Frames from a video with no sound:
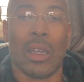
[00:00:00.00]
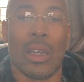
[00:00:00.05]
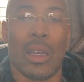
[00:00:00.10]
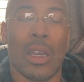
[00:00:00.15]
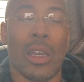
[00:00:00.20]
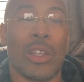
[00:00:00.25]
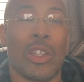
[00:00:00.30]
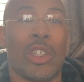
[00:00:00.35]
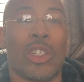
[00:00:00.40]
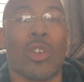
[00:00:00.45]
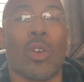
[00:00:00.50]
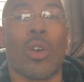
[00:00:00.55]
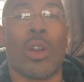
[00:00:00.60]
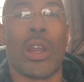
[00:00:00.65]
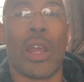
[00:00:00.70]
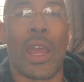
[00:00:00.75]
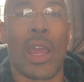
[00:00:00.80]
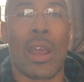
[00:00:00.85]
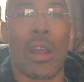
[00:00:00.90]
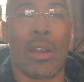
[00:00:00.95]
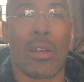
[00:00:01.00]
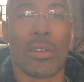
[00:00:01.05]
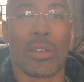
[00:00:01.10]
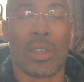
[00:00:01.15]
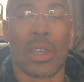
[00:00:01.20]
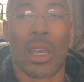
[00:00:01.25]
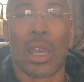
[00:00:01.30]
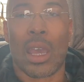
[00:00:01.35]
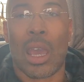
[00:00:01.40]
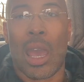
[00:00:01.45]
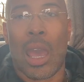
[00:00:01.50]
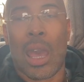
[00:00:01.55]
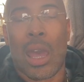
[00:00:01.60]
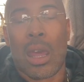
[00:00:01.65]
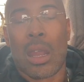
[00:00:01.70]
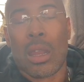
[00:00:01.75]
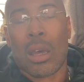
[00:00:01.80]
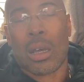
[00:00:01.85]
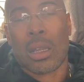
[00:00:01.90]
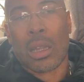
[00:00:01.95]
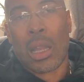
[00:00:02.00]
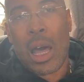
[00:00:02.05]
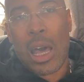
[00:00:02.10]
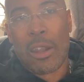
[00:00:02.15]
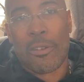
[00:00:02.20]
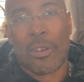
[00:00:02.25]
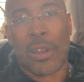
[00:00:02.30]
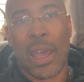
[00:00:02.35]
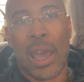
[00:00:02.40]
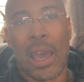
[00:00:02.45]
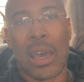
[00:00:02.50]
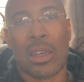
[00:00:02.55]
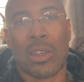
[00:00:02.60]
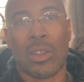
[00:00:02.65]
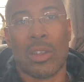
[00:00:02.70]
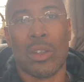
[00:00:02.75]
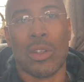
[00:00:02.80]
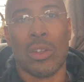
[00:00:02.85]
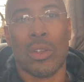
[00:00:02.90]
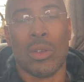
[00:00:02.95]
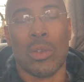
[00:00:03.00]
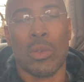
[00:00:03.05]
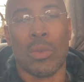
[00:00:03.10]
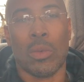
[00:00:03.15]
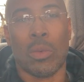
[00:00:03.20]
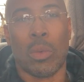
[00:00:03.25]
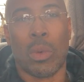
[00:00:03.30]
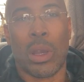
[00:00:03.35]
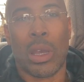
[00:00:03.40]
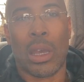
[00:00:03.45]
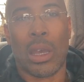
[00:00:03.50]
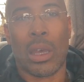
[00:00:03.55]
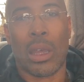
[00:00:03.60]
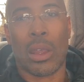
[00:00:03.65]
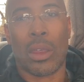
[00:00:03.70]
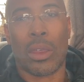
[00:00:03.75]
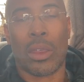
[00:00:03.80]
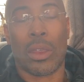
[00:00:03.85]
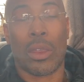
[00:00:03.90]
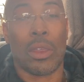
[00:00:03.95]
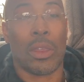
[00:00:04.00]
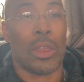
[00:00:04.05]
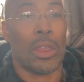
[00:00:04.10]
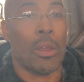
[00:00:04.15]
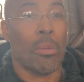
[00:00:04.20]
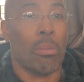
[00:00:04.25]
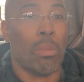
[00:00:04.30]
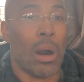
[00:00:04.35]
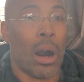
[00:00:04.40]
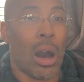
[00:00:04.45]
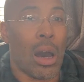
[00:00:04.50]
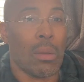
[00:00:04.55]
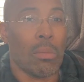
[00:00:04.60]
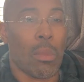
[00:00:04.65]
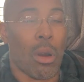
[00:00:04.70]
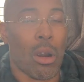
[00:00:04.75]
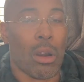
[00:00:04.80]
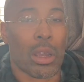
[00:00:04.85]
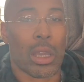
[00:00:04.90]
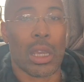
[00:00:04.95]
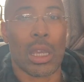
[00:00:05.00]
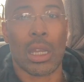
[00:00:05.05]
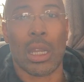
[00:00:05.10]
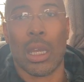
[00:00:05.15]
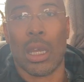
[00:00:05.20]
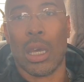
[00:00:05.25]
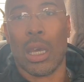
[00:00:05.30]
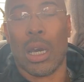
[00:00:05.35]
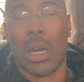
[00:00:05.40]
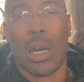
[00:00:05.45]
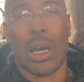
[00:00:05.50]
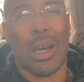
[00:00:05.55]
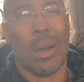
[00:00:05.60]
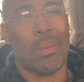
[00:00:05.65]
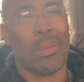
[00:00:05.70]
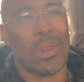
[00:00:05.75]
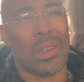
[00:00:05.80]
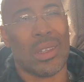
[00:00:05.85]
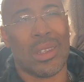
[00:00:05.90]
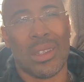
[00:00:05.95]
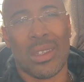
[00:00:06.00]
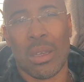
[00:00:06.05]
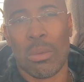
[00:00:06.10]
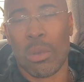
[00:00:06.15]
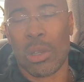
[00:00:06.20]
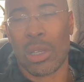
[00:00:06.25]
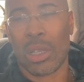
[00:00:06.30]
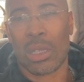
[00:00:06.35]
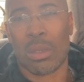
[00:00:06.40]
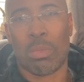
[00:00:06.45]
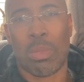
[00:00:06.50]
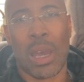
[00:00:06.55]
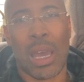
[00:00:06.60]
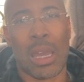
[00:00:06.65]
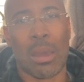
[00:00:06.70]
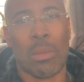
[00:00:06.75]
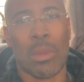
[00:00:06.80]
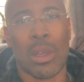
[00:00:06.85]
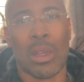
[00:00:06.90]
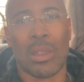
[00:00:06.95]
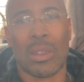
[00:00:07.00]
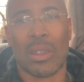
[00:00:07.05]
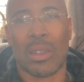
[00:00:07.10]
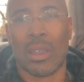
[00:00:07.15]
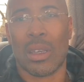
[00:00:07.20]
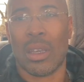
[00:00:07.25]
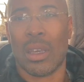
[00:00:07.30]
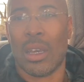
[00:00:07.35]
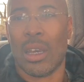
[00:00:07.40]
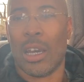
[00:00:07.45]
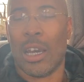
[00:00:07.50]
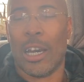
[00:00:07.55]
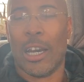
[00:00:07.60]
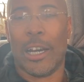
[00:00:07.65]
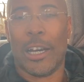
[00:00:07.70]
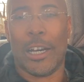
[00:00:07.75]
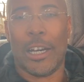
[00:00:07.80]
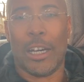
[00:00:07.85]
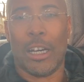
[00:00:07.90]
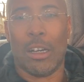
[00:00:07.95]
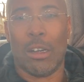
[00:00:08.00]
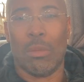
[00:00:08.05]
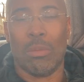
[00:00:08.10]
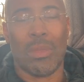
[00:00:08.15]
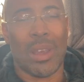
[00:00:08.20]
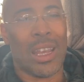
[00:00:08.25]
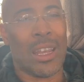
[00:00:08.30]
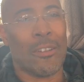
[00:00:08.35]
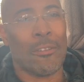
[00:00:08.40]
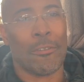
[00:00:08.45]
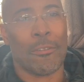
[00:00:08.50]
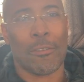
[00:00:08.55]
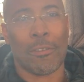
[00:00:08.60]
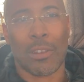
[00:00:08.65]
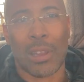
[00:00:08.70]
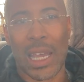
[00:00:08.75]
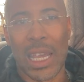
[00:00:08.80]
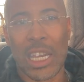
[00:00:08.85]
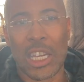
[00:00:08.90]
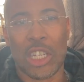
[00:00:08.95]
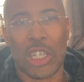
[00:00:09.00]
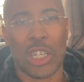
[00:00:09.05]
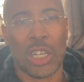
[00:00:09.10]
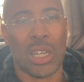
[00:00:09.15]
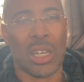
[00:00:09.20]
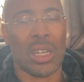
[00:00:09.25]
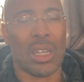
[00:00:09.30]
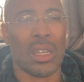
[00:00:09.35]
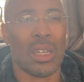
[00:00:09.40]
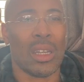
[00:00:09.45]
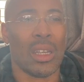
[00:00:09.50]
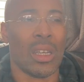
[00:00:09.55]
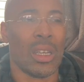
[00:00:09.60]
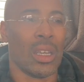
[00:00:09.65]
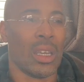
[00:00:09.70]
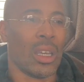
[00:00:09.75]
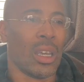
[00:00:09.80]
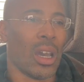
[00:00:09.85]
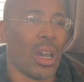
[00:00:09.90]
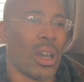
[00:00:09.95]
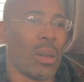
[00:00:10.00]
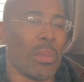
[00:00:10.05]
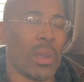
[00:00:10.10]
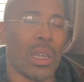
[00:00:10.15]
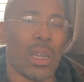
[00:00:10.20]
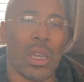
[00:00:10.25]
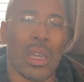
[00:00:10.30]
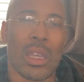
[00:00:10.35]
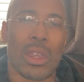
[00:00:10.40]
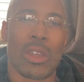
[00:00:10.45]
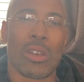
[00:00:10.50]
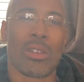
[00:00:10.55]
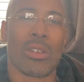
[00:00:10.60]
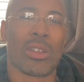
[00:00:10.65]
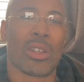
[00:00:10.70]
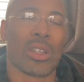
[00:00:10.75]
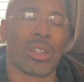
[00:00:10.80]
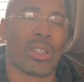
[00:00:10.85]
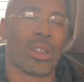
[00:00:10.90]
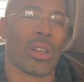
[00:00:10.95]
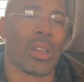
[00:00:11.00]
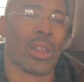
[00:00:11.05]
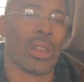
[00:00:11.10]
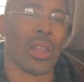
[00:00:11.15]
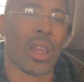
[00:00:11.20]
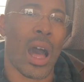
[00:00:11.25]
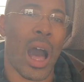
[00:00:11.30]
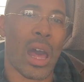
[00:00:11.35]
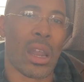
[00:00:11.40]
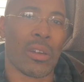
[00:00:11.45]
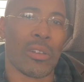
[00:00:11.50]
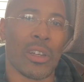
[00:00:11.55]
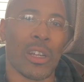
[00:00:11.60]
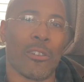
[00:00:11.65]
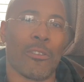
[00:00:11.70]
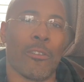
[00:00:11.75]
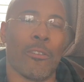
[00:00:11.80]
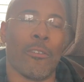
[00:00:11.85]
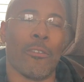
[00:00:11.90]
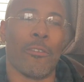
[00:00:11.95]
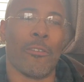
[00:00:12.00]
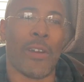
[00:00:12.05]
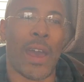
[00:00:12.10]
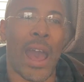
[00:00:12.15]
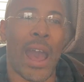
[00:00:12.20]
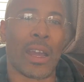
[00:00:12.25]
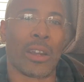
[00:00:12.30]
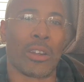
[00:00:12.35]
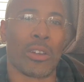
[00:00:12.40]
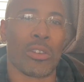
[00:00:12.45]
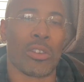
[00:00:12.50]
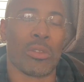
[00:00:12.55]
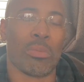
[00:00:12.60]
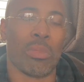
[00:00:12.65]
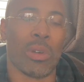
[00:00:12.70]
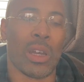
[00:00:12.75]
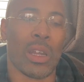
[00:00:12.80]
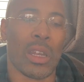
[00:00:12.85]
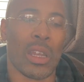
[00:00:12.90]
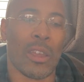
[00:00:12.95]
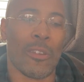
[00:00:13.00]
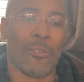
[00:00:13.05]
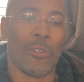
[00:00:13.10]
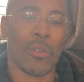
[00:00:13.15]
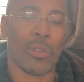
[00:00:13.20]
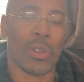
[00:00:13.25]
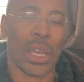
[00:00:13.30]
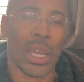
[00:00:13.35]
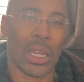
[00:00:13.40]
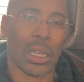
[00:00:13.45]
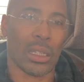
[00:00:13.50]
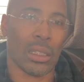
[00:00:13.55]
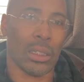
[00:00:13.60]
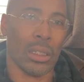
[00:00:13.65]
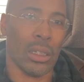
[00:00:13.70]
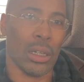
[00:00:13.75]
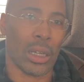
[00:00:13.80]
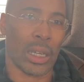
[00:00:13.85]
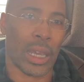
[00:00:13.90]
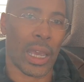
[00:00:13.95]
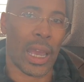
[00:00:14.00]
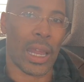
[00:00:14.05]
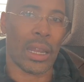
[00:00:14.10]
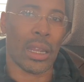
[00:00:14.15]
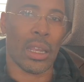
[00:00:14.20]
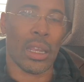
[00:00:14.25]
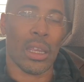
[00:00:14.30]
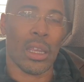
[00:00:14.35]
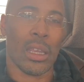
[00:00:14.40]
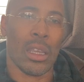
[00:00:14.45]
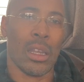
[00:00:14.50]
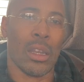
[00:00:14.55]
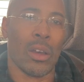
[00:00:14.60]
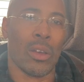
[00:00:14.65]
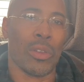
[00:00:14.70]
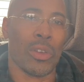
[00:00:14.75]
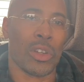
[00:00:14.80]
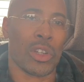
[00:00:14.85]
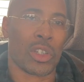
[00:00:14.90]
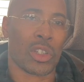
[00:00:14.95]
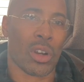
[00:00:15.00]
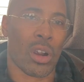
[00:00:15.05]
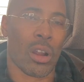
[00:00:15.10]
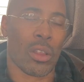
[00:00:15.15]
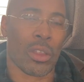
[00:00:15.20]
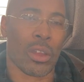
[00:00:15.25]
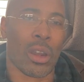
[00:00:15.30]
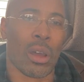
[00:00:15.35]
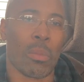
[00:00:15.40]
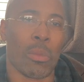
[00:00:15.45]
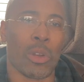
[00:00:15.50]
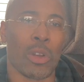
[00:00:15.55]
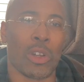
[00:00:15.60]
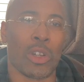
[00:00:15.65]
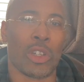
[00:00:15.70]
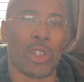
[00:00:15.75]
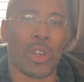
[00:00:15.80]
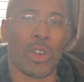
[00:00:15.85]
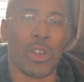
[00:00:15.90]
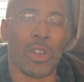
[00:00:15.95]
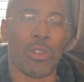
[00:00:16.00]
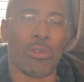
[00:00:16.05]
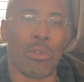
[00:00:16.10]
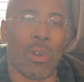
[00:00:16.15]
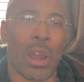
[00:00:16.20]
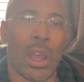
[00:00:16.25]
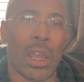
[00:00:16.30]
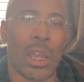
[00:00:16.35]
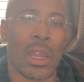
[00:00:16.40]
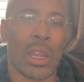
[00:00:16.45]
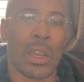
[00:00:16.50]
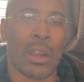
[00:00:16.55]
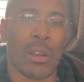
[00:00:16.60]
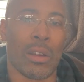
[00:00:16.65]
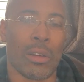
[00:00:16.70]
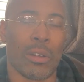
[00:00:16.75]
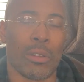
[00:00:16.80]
short hairs, and a lot of it has to do with the bond market, the stimulus payments, inflation. I mean, there's just a lot of different factors. But if you take a look at this chart that I'm going to show you right here,